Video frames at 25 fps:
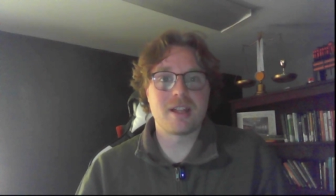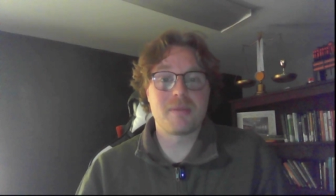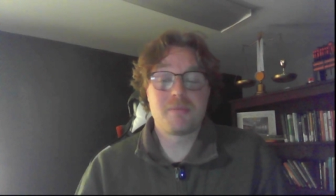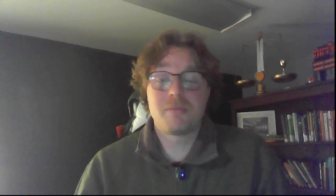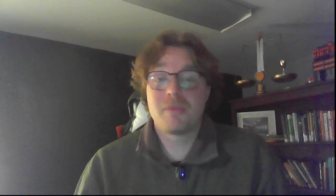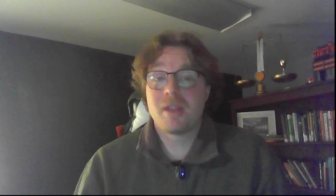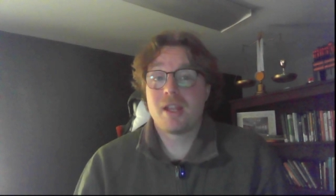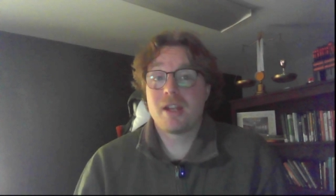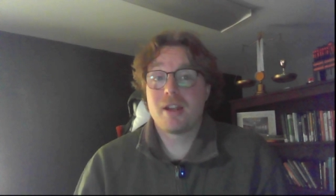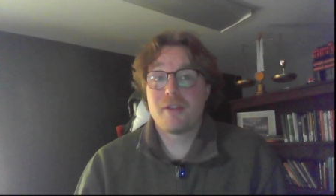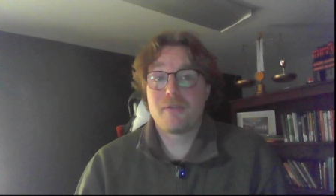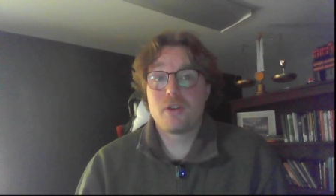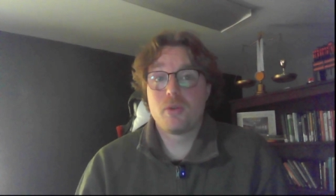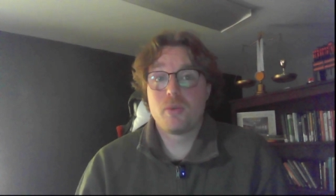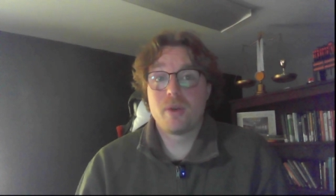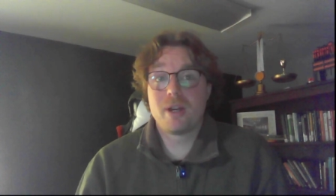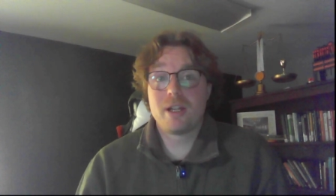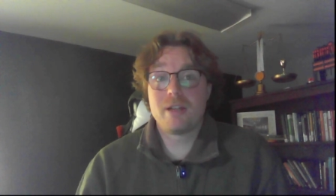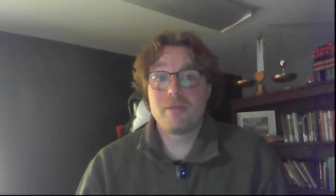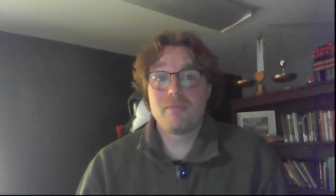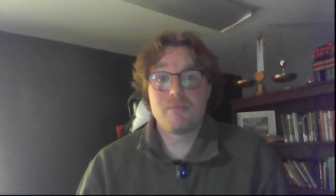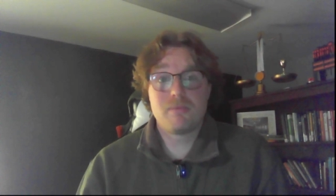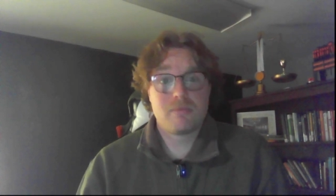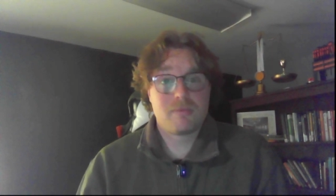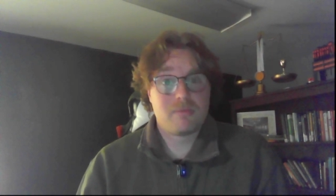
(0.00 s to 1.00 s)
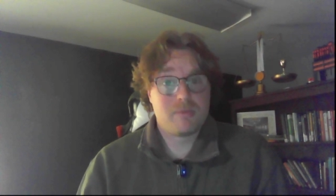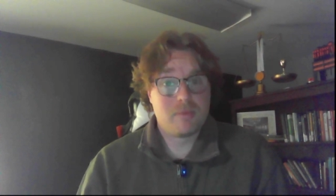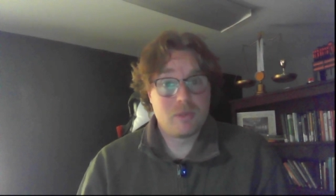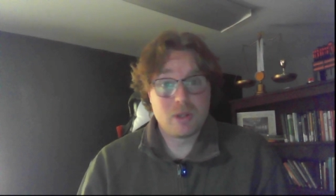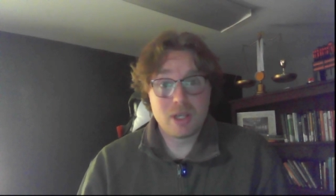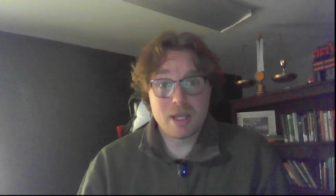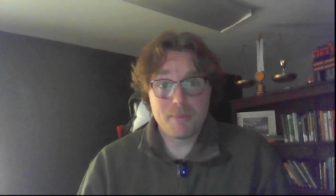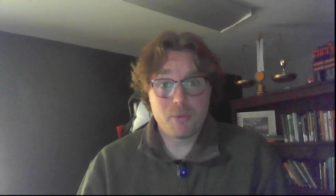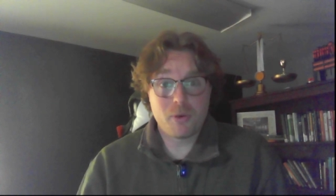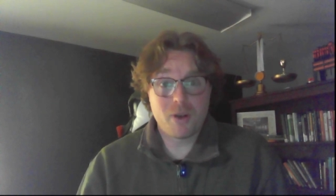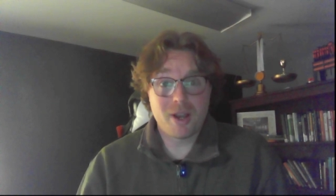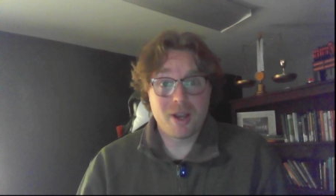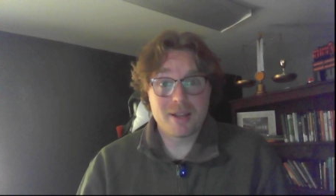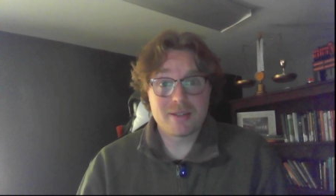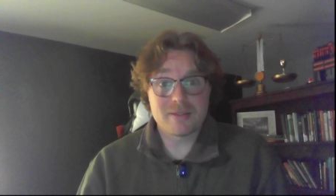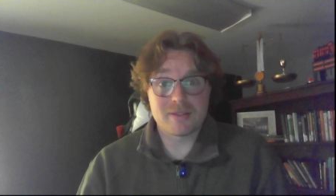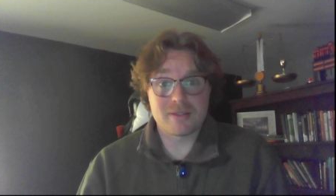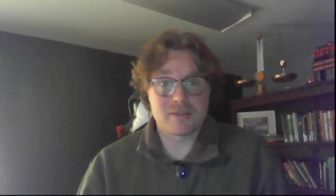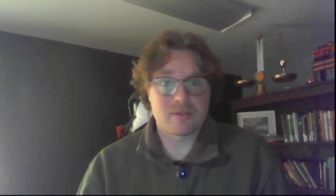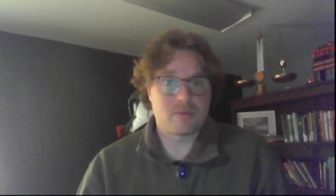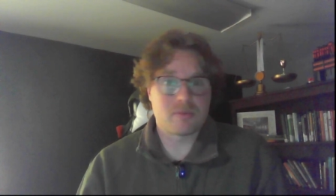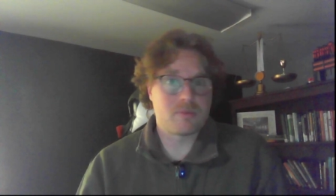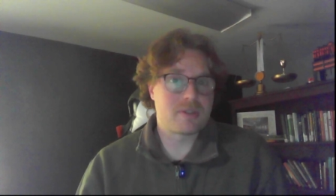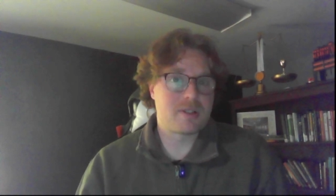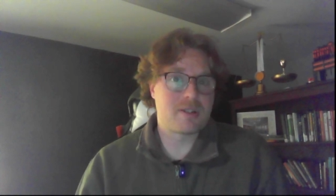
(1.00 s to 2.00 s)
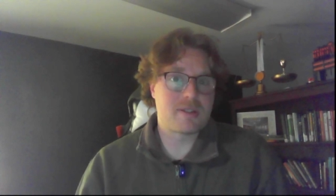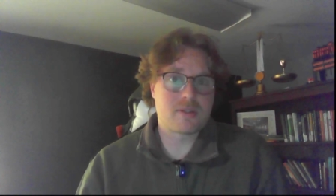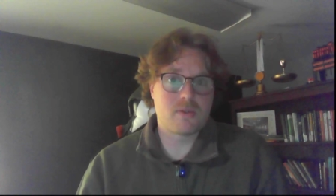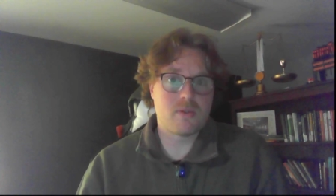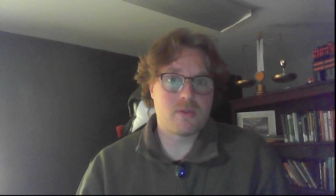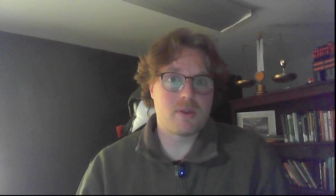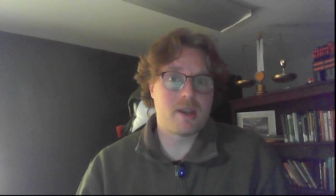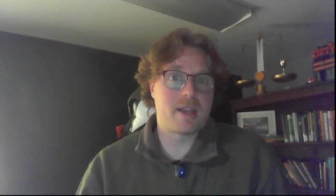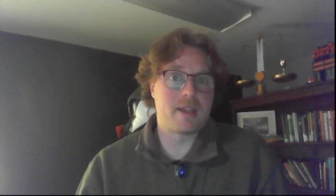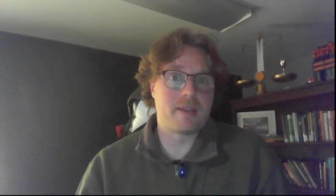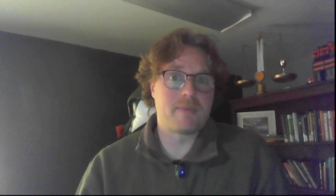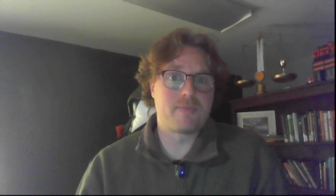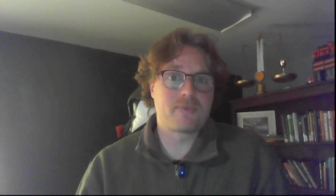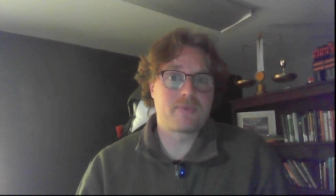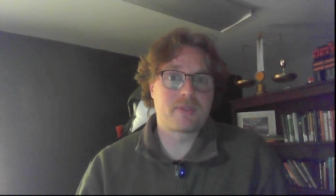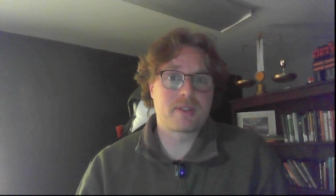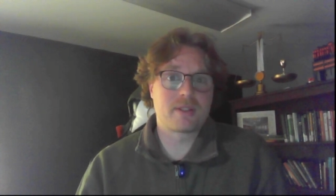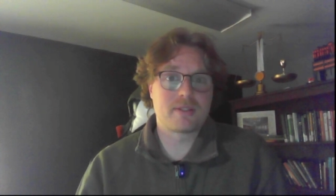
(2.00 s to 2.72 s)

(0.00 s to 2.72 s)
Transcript: And then if you win, you get prizes, which is great.